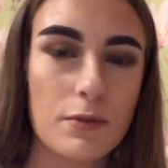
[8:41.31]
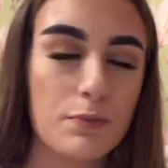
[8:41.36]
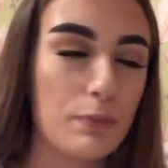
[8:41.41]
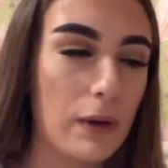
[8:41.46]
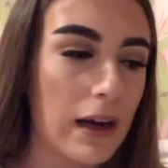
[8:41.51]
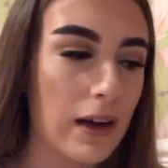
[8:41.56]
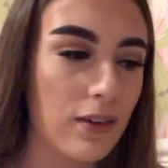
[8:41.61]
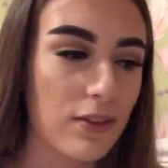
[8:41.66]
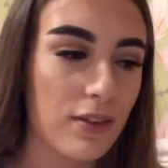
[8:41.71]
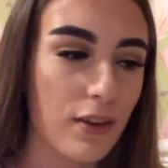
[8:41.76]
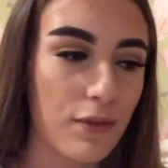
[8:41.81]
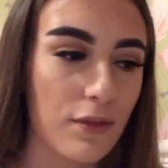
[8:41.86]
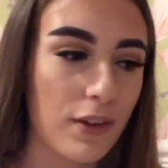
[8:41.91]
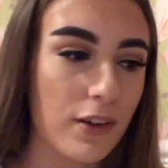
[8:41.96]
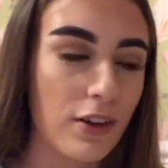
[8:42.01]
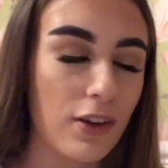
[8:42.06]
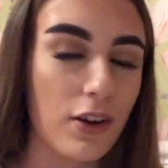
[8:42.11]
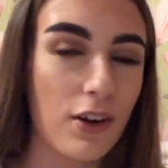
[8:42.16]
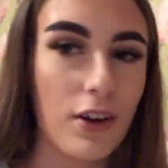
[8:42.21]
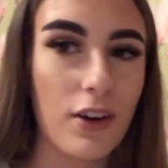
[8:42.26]
bangers of
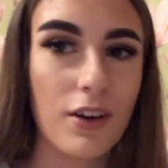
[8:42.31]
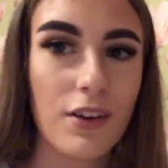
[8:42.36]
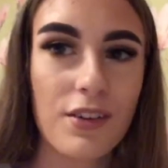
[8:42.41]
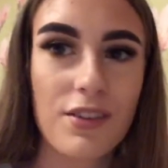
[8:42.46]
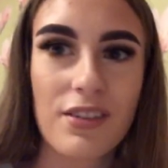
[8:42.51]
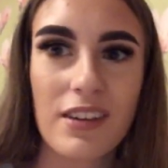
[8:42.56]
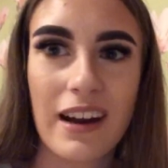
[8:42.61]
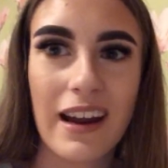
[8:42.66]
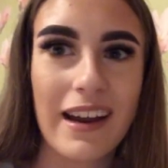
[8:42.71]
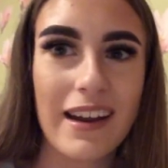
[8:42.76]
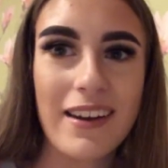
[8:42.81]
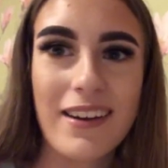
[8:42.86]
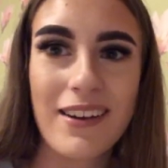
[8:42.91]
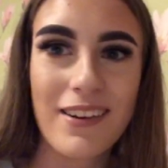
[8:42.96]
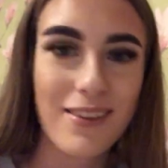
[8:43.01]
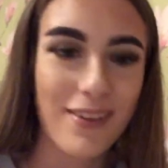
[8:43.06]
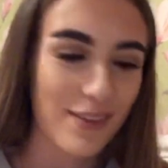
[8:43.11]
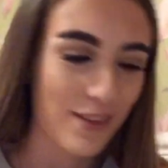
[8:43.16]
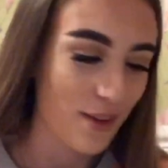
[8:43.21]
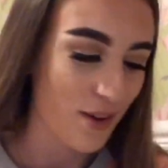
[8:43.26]
videos like
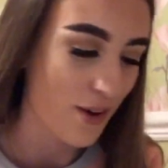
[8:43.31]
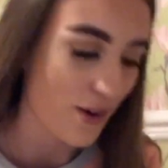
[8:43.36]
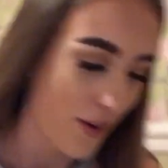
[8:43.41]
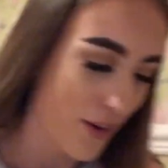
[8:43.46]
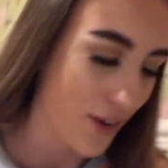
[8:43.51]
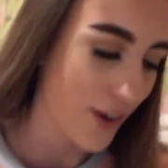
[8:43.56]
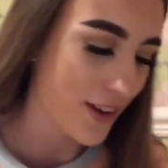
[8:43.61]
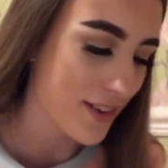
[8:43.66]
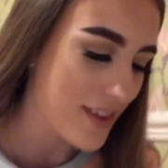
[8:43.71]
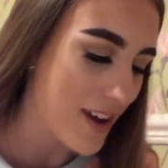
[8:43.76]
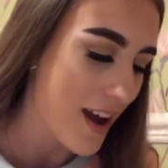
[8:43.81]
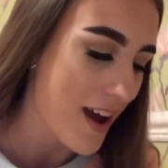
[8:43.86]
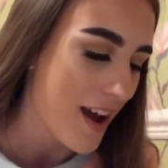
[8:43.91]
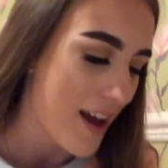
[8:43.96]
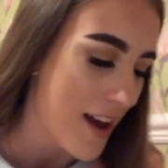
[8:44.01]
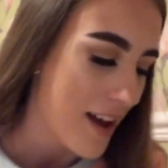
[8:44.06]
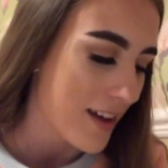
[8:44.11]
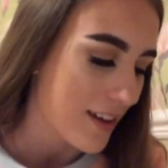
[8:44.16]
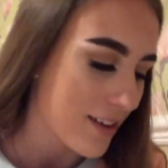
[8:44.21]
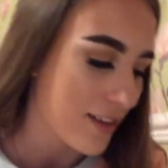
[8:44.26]
so good
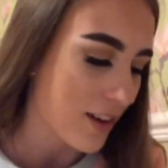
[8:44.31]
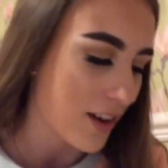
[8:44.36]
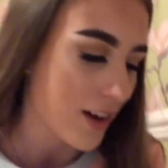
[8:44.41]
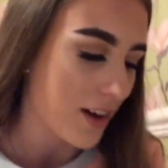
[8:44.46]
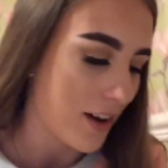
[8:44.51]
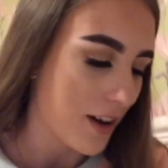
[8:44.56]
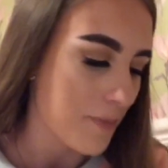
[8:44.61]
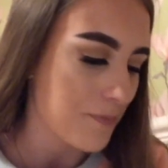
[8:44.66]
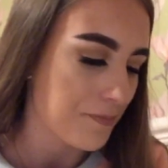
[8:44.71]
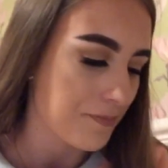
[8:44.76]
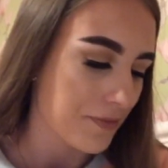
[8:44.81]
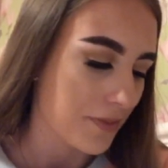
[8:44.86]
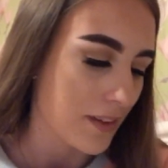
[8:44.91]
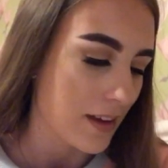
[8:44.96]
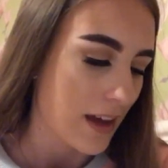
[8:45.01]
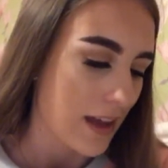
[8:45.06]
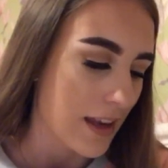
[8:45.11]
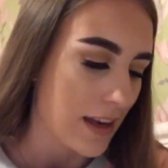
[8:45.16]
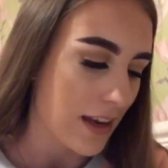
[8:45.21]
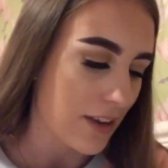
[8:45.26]
so
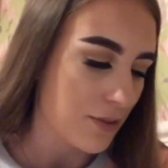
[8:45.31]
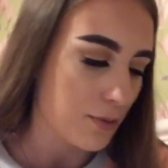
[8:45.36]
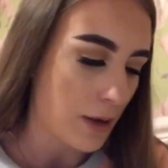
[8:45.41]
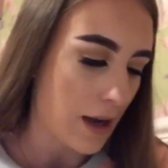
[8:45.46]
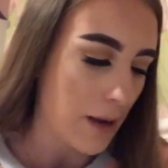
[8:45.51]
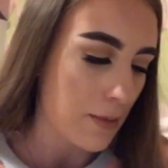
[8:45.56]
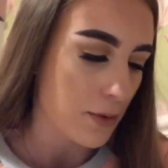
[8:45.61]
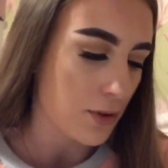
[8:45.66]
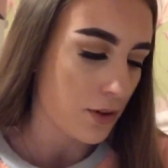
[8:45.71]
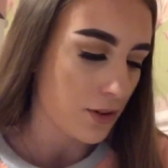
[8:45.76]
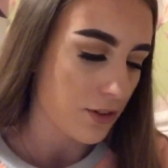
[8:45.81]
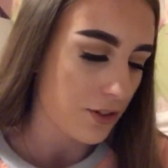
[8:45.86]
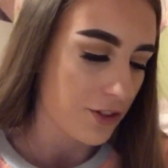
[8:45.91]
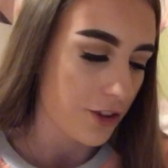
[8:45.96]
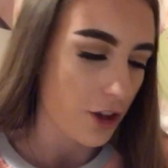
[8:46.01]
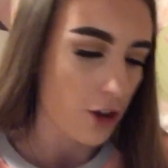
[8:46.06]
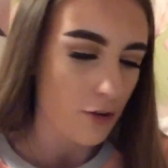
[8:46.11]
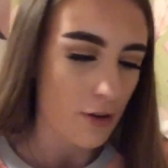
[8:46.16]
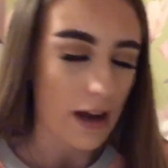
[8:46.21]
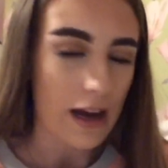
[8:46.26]
that's what I'm going to
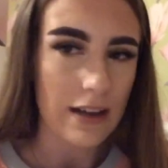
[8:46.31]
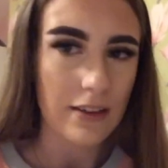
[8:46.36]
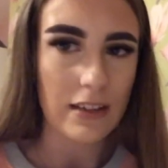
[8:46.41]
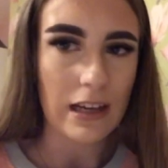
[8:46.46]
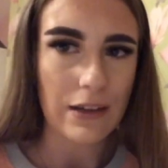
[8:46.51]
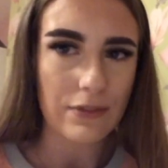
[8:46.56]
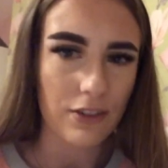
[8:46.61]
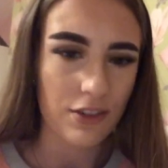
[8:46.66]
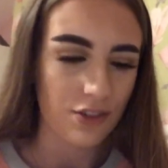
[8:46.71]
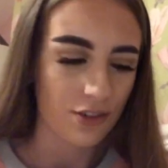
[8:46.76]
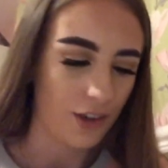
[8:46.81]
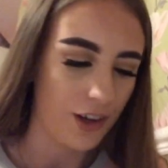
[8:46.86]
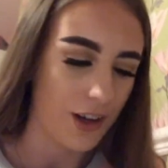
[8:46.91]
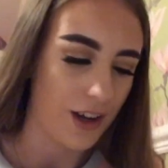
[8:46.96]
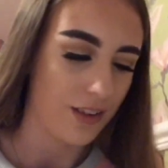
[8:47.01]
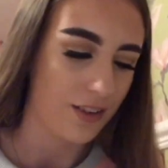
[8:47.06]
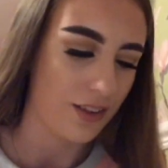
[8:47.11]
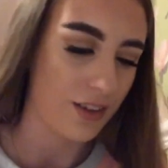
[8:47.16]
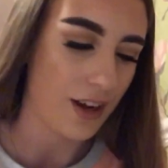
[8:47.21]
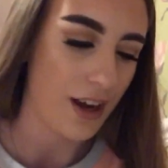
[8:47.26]
do and I've just
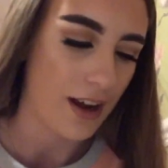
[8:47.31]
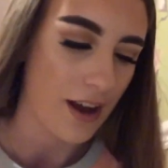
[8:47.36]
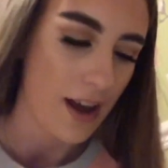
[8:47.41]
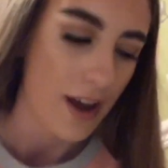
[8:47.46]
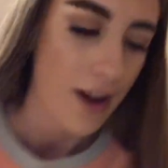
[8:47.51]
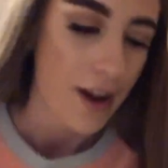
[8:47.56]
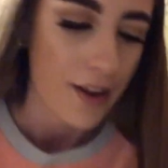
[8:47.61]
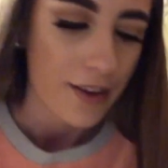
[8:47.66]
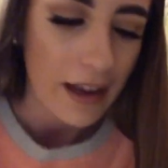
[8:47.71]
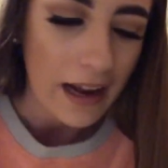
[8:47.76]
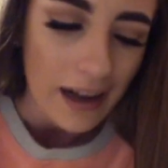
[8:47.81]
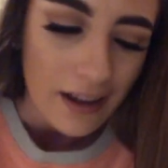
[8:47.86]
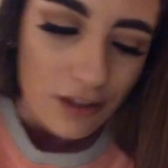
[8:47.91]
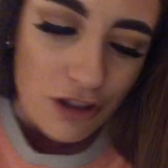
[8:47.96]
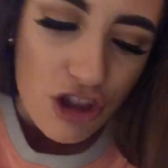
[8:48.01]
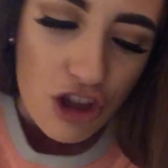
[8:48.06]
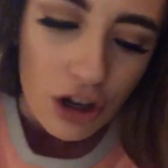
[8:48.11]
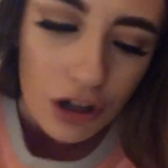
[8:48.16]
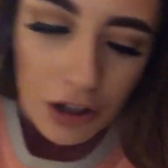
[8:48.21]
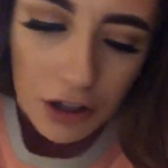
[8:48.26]
noticed that there is
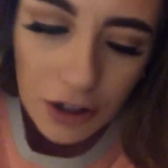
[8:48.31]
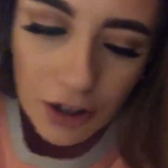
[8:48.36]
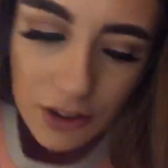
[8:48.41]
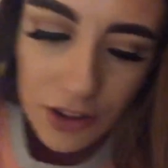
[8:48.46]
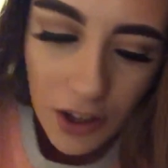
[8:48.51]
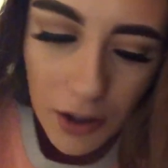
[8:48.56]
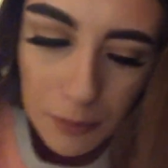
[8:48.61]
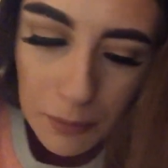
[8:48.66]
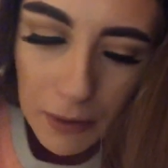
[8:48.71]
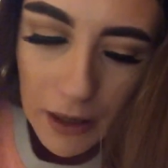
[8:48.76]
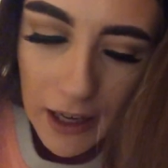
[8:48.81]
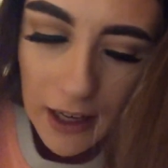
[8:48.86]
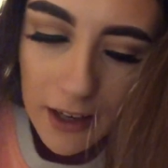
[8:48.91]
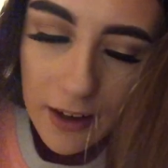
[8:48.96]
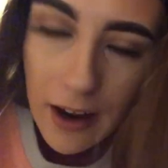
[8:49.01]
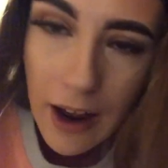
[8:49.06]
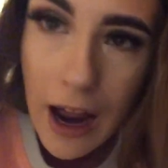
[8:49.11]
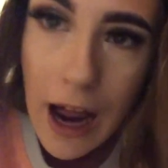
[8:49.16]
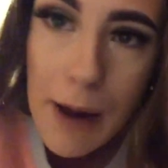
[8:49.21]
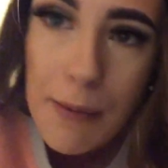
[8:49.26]
chocolate on my
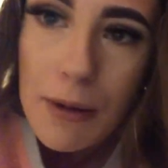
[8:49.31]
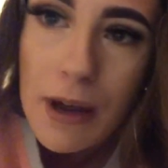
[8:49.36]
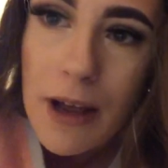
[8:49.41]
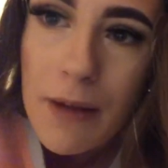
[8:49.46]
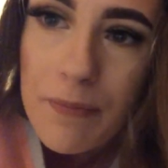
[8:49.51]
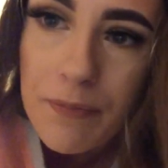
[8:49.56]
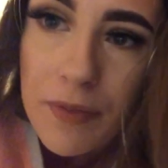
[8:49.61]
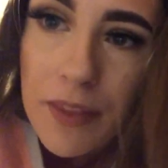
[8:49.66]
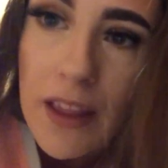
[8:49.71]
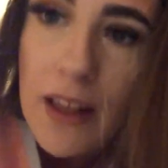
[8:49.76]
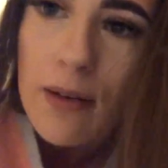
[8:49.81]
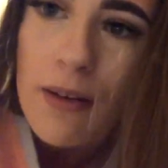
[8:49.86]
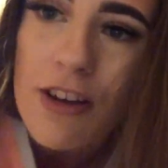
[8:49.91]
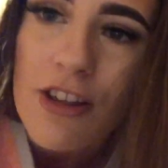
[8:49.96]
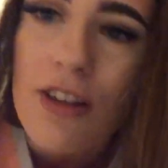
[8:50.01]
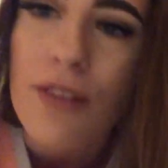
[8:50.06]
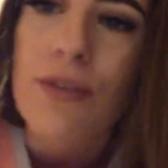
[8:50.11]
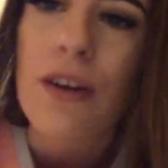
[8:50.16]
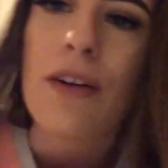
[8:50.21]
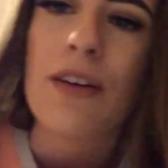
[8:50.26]
carpet which
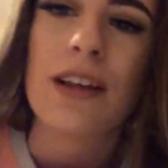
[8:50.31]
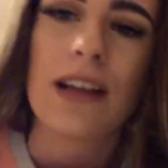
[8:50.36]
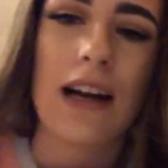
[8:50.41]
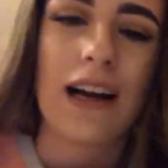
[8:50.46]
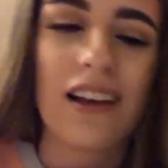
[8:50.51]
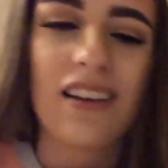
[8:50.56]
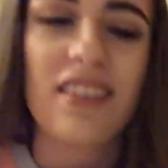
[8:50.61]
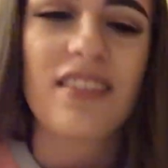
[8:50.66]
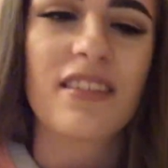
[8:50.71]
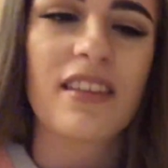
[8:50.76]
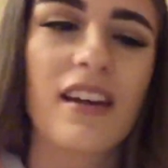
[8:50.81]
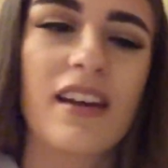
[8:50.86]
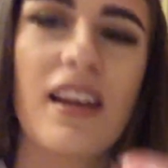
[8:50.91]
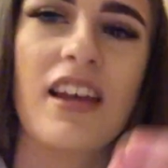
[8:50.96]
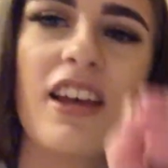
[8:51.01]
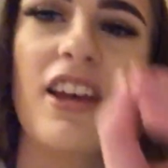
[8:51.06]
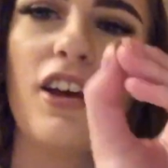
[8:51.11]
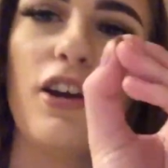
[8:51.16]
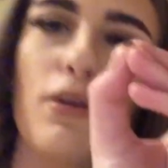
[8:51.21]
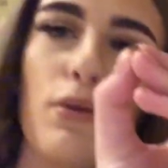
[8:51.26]
is very nice
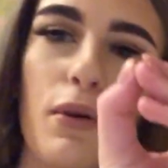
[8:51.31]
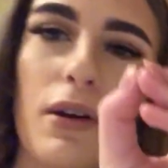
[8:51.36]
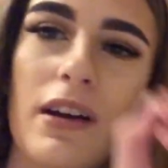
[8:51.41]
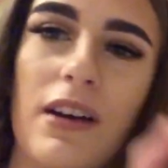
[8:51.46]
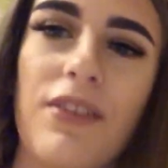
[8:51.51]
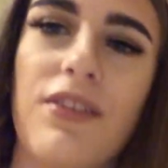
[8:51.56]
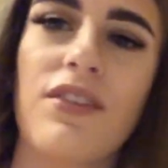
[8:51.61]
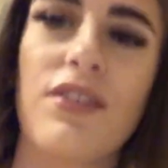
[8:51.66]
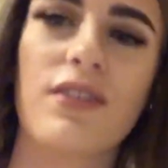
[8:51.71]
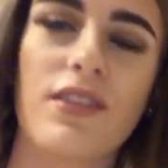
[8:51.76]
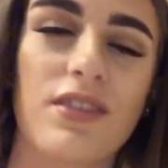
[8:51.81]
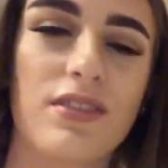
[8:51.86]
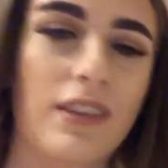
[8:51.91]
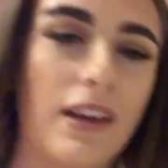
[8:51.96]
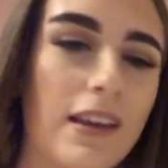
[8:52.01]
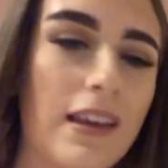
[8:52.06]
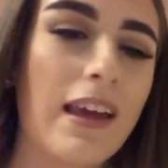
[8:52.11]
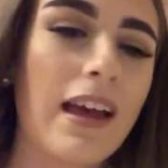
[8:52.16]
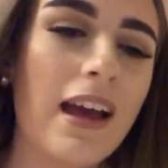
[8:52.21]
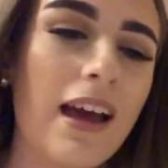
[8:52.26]
ew that's
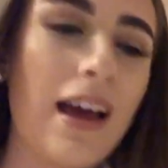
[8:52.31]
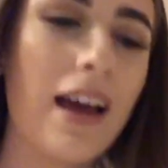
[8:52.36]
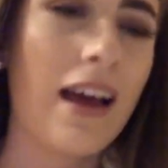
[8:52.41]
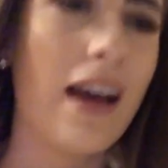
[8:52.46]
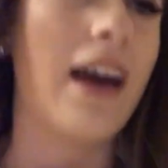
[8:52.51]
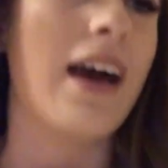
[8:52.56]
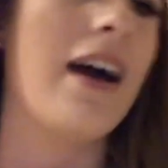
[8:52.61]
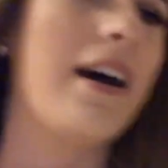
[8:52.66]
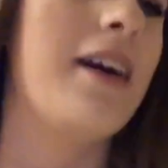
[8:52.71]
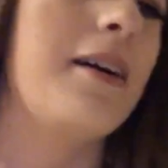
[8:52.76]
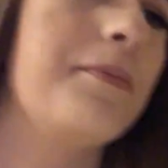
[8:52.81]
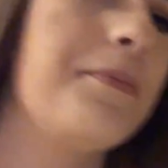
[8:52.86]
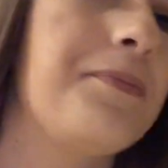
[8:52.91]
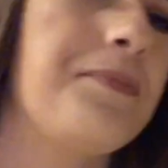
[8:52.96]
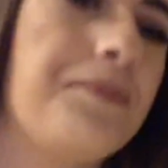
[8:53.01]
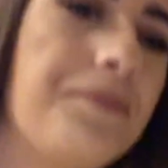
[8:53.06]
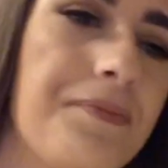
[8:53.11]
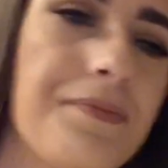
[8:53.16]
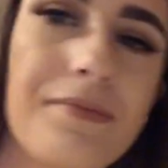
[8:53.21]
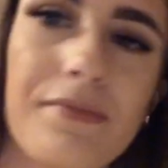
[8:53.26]
disgusting um,
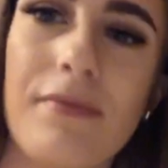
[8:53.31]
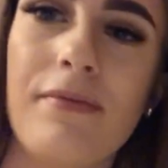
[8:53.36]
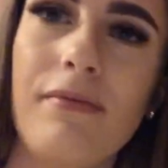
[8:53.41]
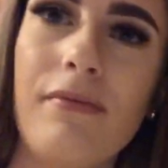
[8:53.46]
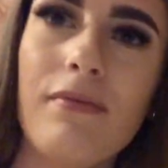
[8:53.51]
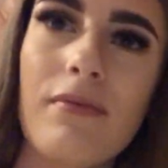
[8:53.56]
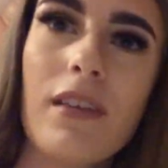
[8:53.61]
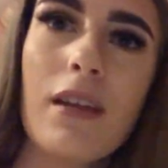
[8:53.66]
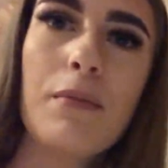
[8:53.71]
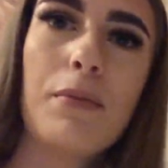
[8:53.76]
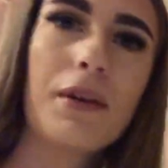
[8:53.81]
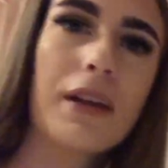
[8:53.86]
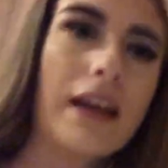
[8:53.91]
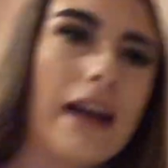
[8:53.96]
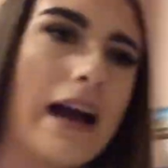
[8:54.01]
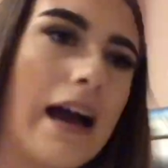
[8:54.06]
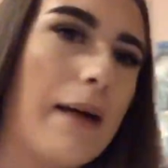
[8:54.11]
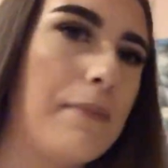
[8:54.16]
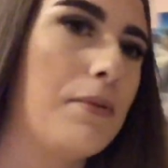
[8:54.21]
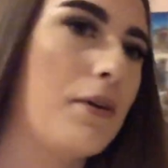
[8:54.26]
but
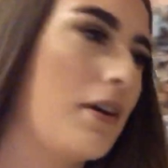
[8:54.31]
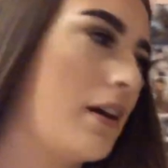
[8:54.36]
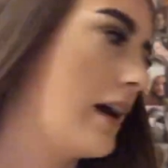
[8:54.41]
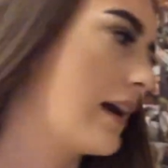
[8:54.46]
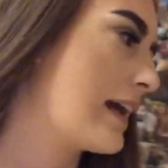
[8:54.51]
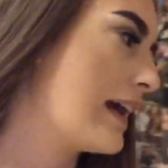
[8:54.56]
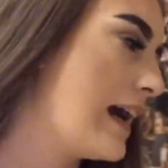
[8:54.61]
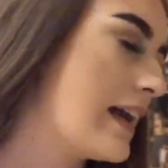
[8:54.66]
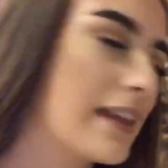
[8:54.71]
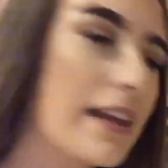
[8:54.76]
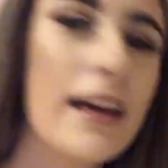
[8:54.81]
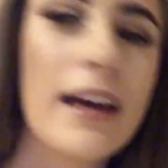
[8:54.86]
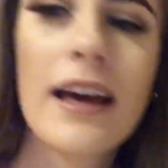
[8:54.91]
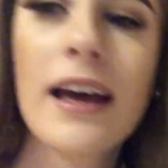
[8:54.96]
yeah but again